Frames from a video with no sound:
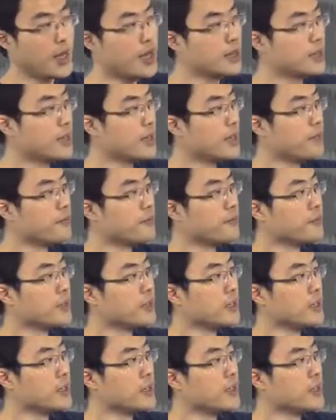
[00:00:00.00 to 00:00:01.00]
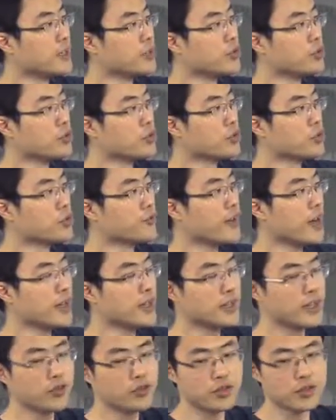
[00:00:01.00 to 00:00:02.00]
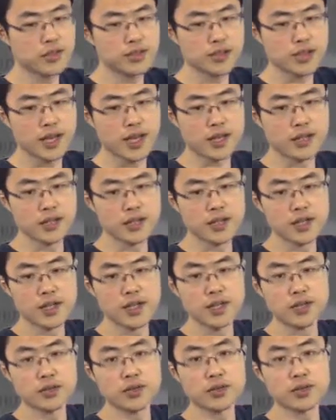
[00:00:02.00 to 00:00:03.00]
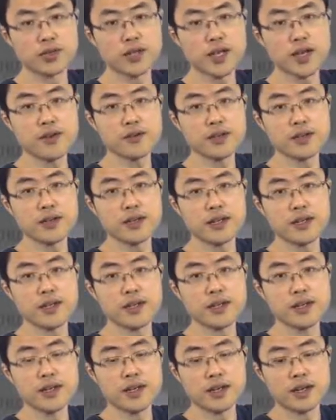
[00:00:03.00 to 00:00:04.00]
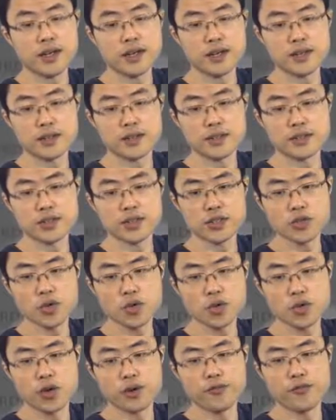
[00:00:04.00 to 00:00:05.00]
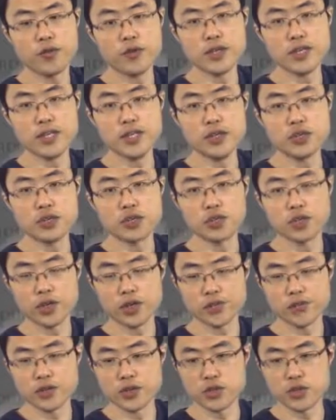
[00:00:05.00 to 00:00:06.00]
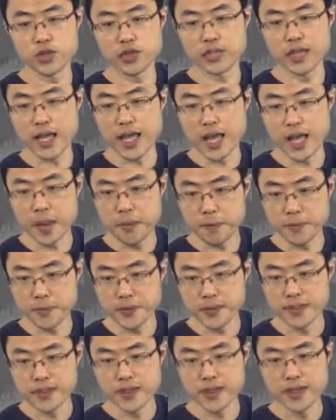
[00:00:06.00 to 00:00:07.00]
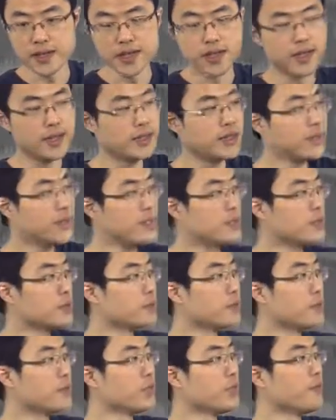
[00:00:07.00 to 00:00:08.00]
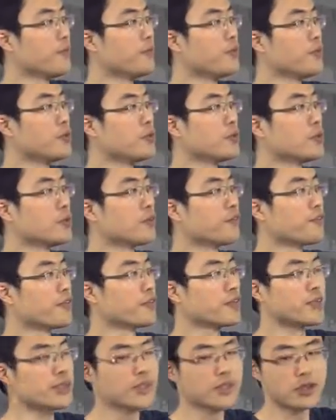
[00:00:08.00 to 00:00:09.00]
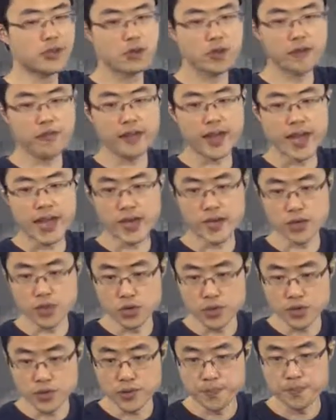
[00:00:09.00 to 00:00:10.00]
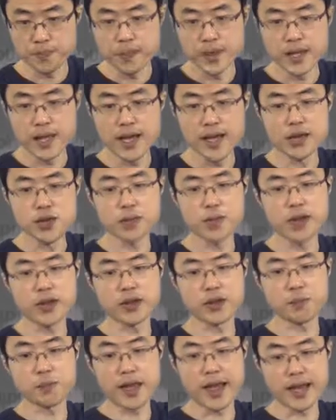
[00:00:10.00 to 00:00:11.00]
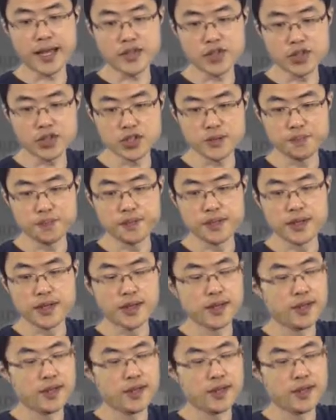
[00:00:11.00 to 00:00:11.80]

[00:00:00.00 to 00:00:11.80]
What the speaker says: and then you use the validation set to calculate the score for each of the GMs, and then these will give you different score values, and then you pick the best.